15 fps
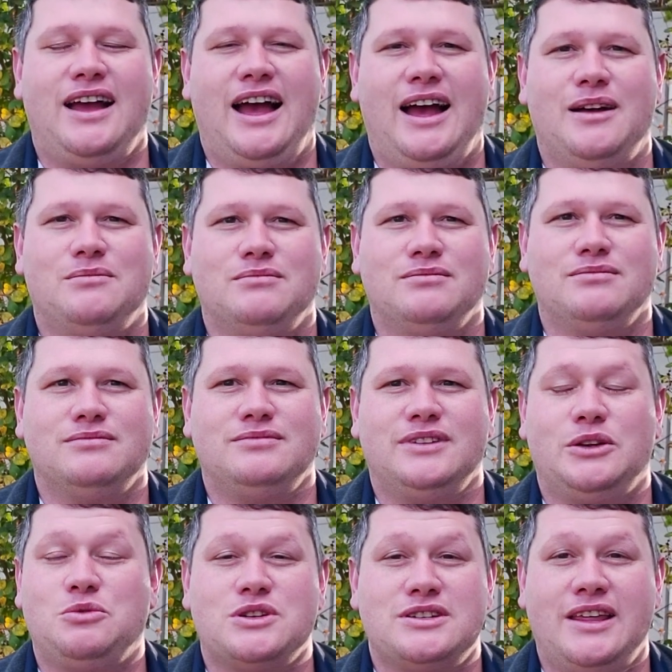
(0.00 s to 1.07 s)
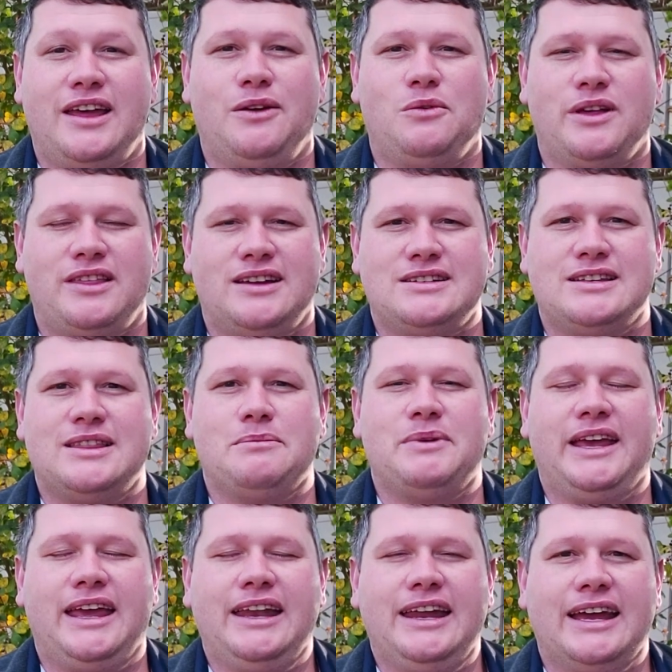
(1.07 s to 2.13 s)
That was there with us in the
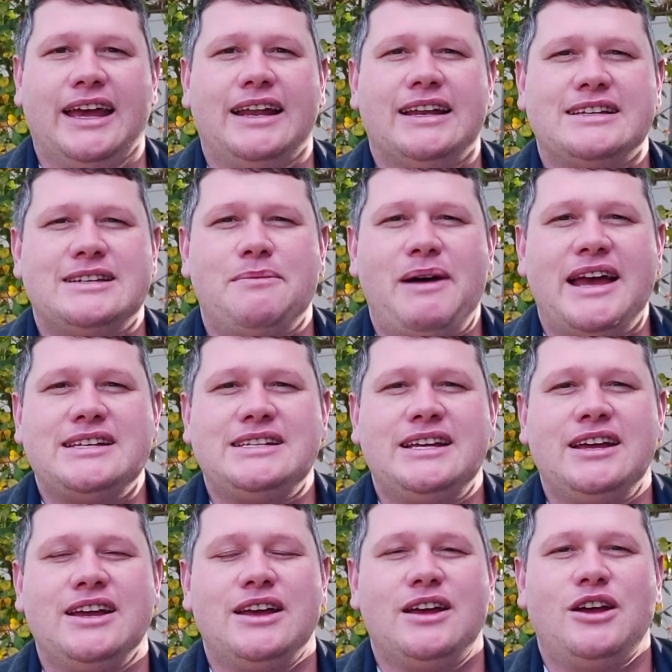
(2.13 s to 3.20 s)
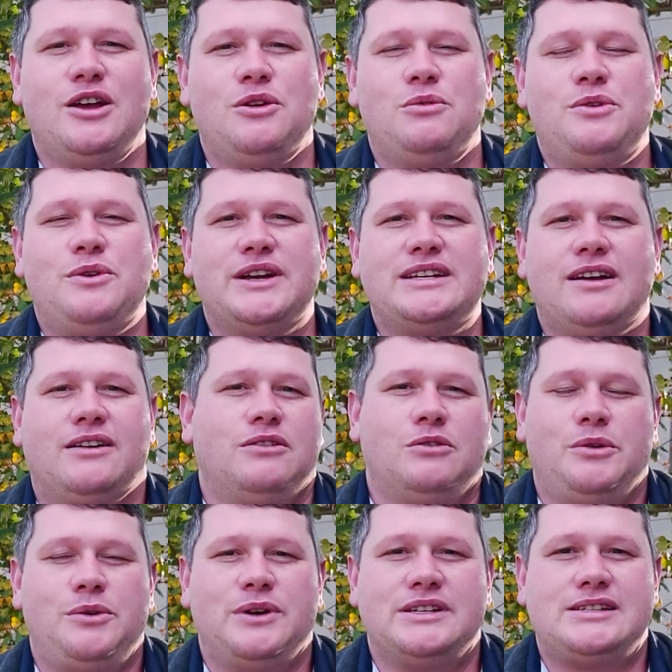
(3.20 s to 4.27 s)
beginning. And it's amazing, we
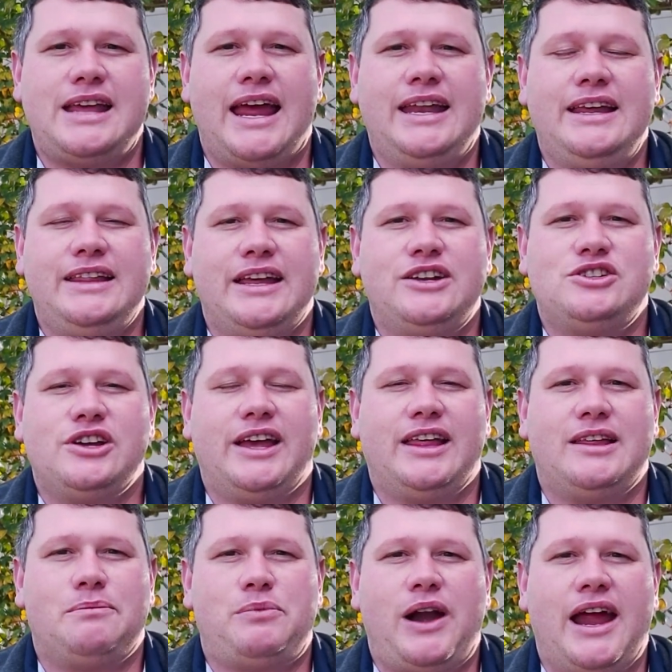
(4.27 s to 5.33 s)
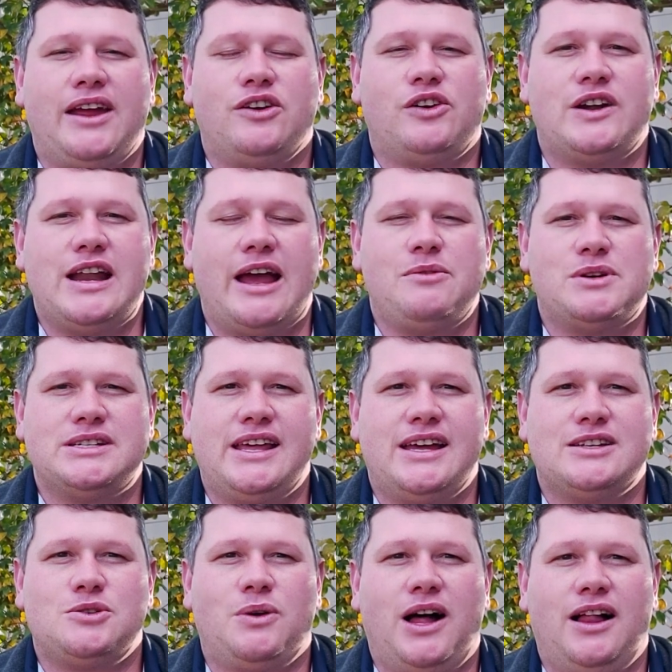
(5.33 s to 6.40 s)
were standing there together praying. Renee was
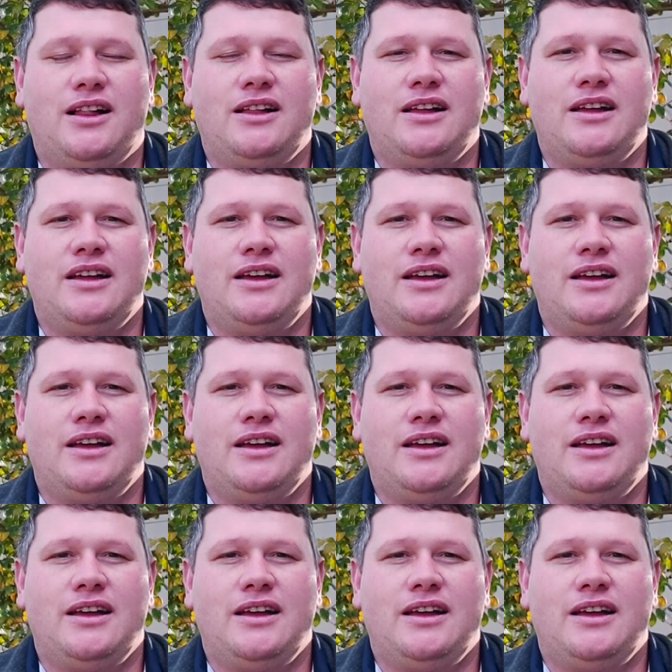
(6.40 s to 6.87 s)
there as well.